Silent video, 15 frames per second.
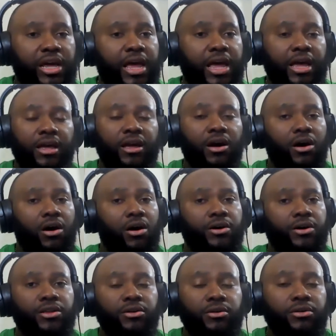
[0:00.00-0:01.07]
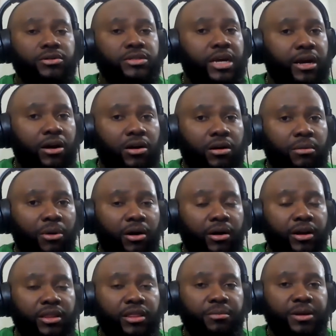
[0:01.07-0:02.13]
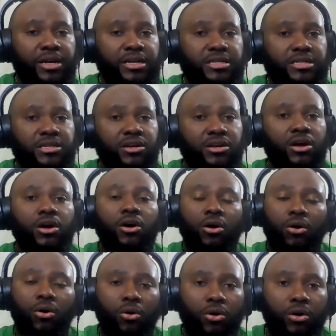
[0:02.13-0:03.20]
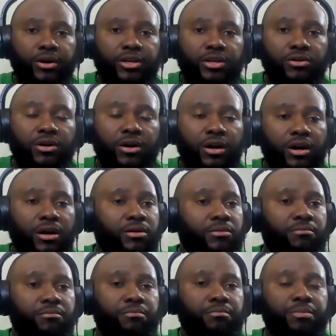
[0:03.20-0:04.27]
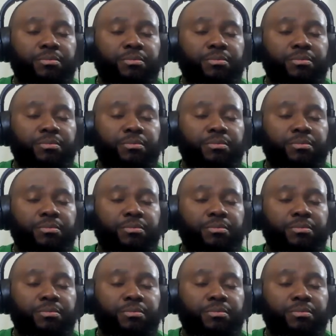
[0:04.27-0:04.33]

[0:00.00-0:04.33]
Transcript: Hey, are you going to take on the mark of the beast or are you going to